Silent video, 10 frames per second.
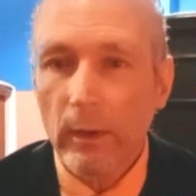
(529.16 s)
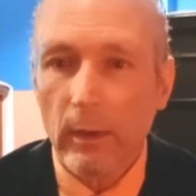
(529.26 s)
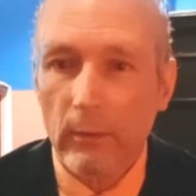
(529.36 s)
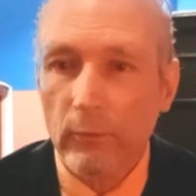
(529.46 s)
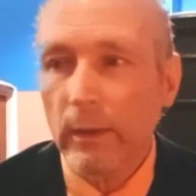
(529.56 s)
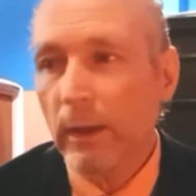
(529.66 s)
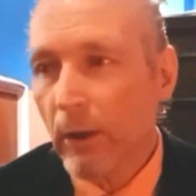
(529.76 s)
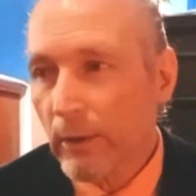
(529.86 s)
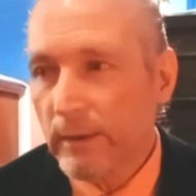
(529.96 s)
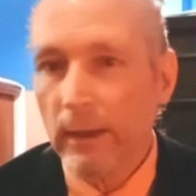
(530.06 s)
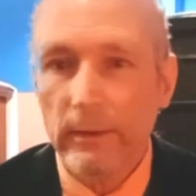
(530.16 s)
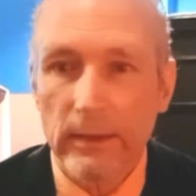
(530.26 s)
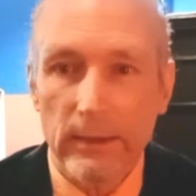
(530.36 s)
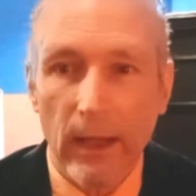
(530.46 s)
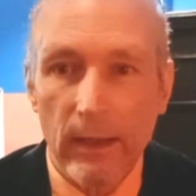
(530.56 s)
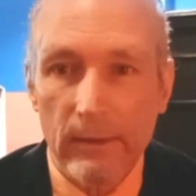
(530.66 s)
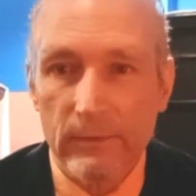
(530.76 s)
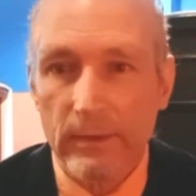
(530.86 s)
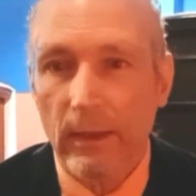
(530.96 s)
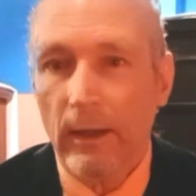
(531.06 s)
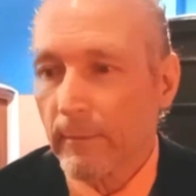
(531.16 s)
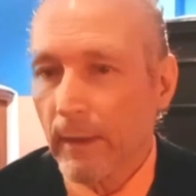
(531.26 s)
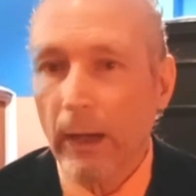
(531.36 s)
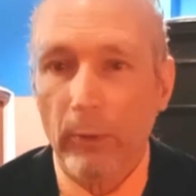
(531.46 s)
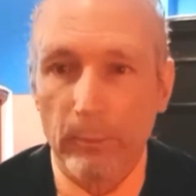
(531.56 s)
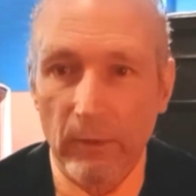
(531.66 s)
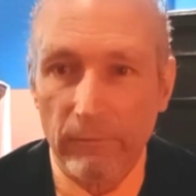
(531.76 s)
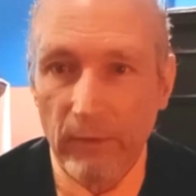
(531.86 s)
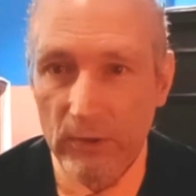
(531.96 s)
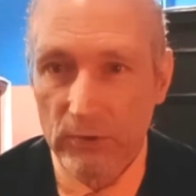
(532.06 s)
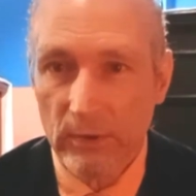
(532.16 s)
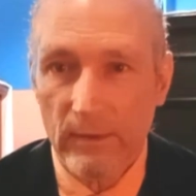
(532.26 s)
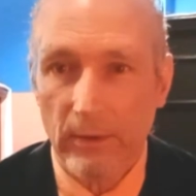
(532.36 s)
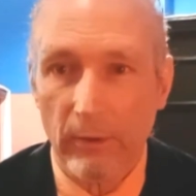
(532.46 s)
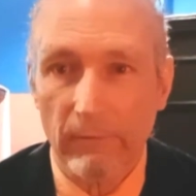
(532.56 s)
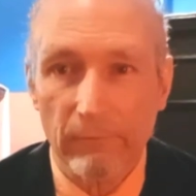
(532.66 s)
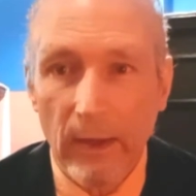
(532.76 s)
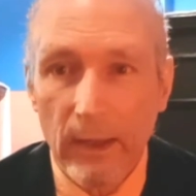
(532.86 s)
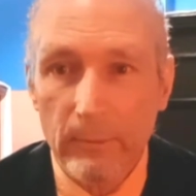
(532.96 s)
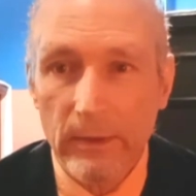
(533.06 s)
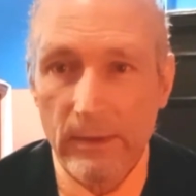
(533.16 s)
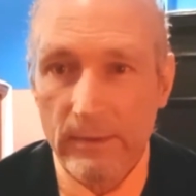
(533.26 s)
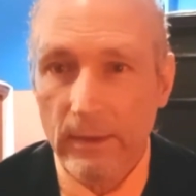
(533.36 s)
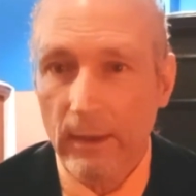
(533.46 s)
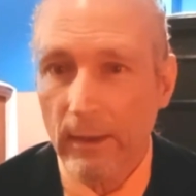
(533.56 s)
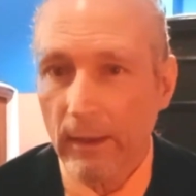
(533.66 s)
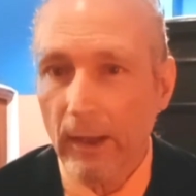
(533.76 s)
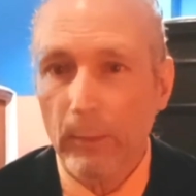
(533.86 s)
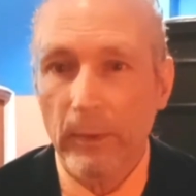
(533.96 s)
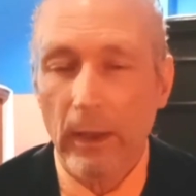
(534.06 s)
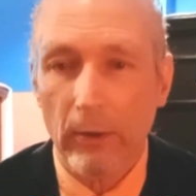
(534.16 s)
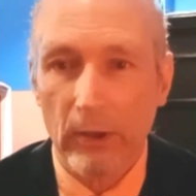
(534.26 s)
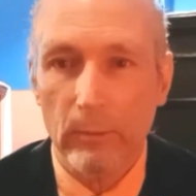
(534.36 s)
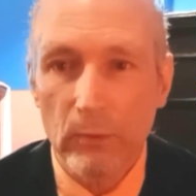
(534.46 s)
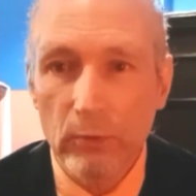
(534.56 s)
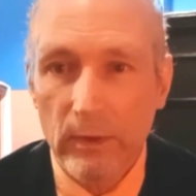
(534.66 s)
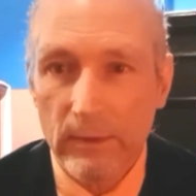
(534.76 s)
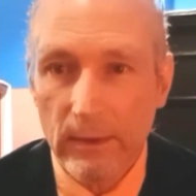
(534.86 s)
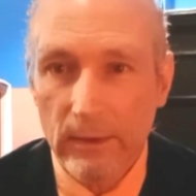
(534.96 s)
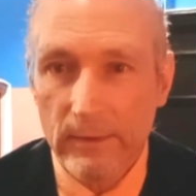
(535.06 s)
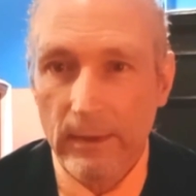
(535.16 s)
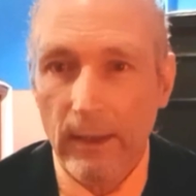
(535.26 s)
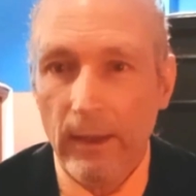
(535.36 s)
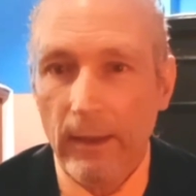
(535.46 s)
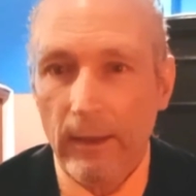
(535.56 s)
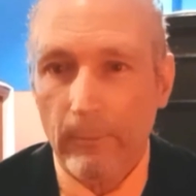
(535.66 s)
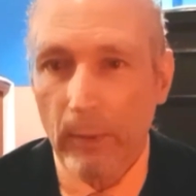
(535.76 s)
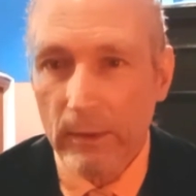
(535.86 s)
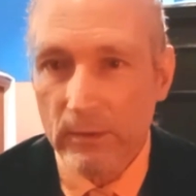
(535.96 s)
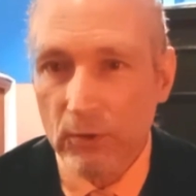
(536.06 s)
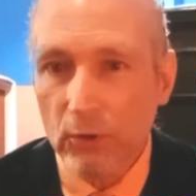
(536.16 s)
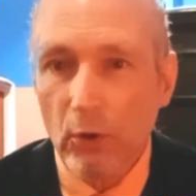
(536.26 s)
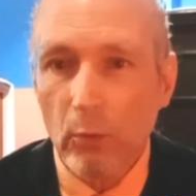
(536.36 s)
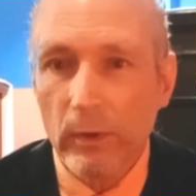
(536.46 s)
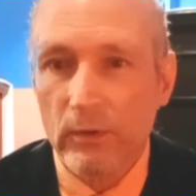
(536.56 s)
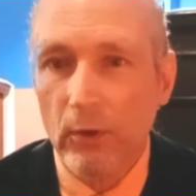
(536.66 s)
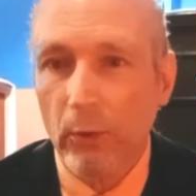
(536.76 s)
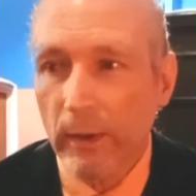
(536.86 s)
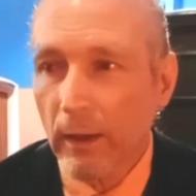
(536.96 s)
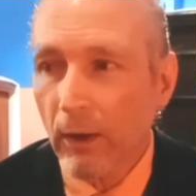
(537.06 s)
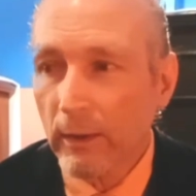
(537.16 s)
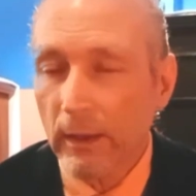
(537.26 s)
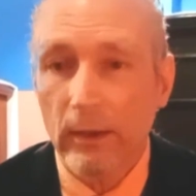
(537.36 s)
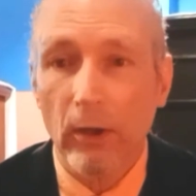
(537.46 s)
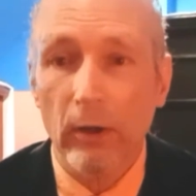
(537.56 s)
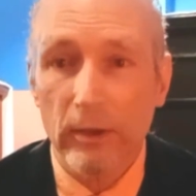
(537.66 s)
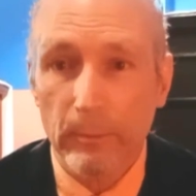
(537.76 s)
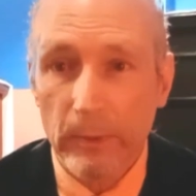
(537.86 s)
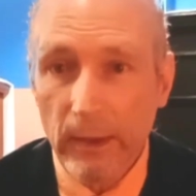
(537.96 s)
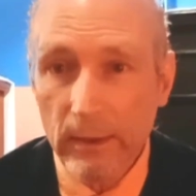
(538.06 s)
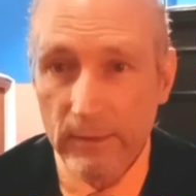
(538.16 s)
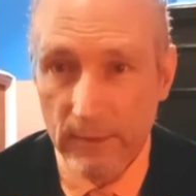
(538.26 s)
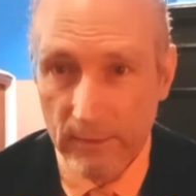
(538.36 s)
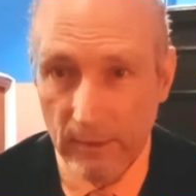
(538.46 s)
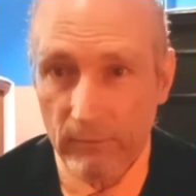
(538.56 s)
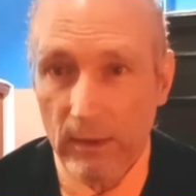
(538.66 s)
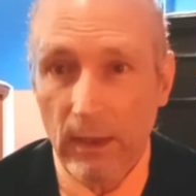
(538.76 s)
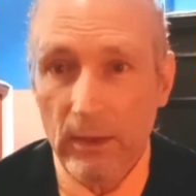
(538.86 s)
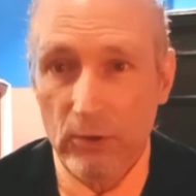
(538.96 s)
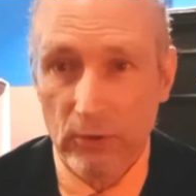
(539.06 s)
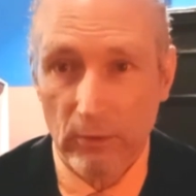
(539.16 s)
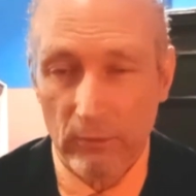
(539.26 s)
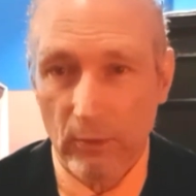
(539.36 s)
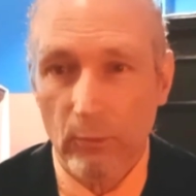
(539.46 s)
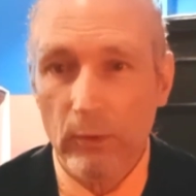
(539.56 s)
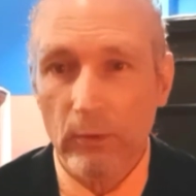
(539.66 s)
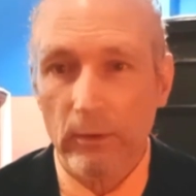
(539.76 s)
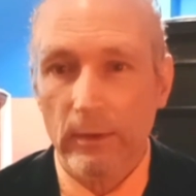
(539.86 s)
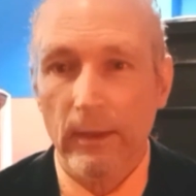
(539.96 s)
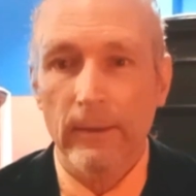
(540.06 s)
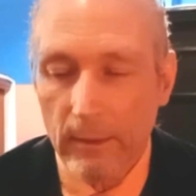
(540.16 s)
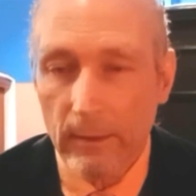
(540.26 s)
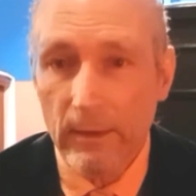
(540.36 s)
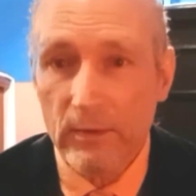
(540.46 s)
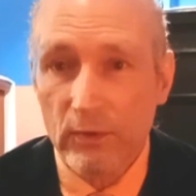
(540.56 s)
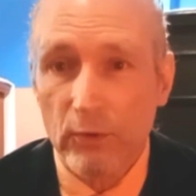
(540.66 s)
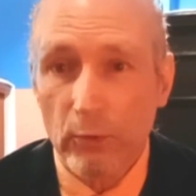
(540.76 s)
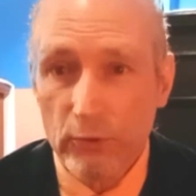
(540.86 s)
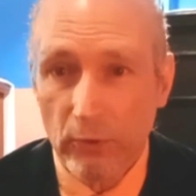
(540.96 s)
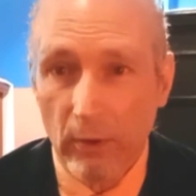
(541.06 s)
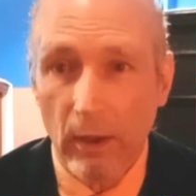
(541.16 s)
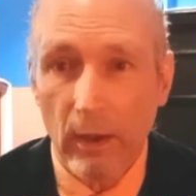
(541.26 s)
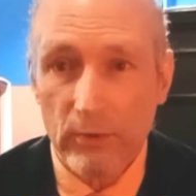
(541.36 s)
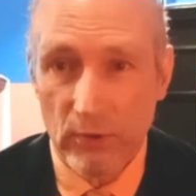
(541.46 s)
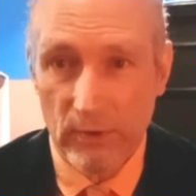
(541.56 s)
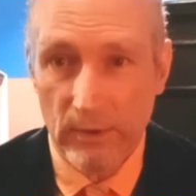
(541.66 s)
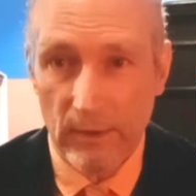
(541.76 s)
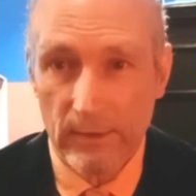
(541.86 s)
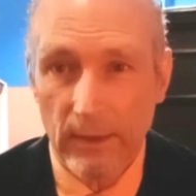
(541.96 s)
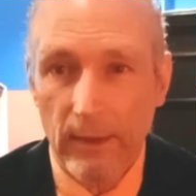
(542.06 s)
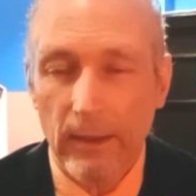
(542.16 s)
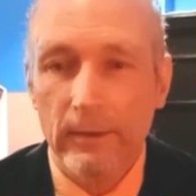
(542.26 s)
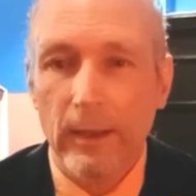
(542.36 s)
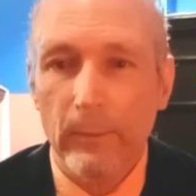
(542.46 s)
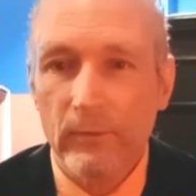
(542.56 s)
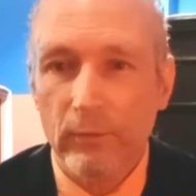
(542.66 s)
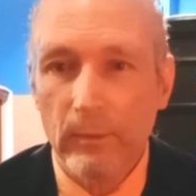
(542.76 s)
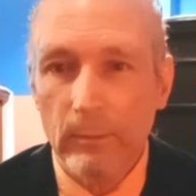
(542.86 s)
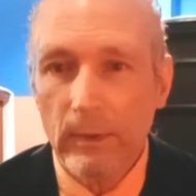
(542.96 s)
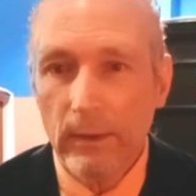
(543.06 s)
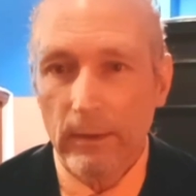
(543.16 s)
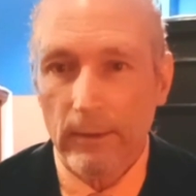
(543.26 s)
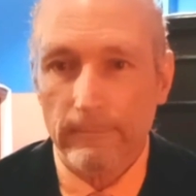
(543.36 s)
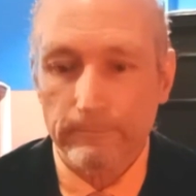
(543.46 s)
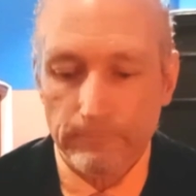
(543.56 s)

are running our daily lives, our professions, our families, helping our communities. But to know what's going on in other places of the nation or the world, this social consciousness, it comes from the media.